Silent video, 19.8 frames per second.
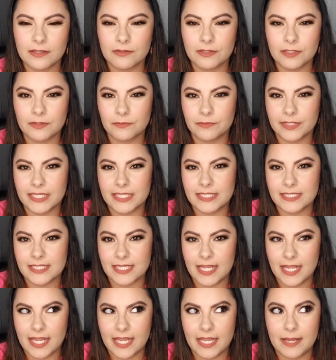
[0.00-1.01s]
one was
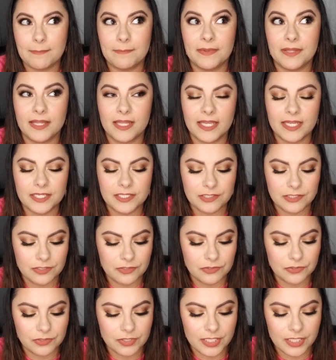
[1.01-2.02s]
a blush
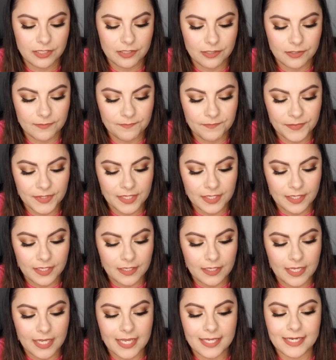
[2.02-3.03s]
trio
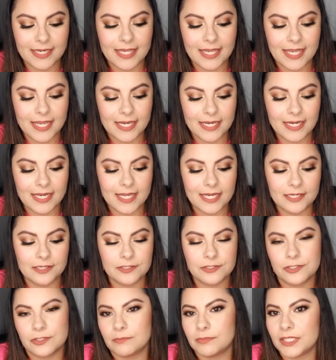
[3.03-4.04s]
and a highlighter,
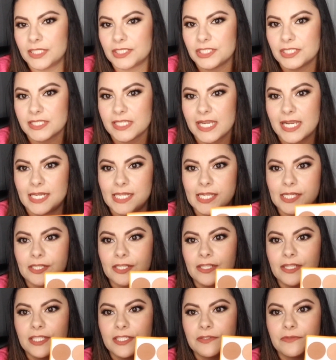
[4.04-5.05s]
2 blushes, highlighter,
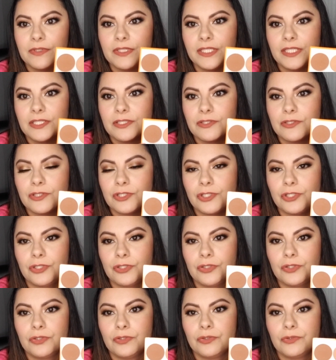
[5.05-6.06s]
and this one is
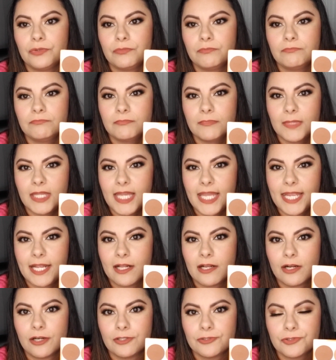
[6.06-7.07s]
2 like
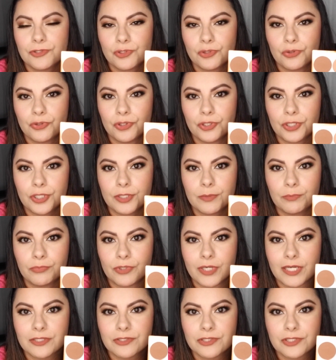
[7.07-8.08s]
contour
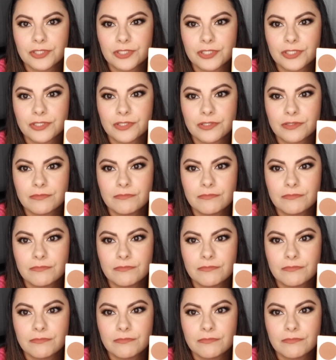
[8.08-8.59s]
bronzers.